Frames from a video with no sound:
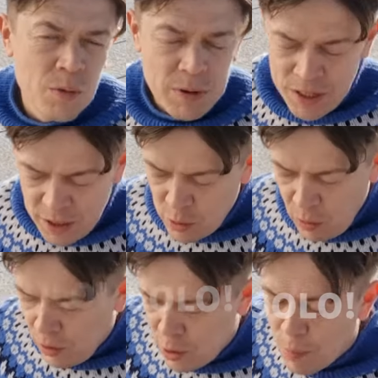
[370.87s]
which is
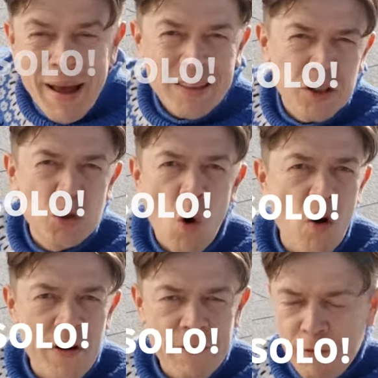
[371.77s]
also
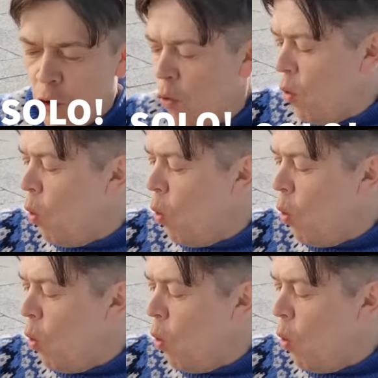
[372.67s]
mandatory for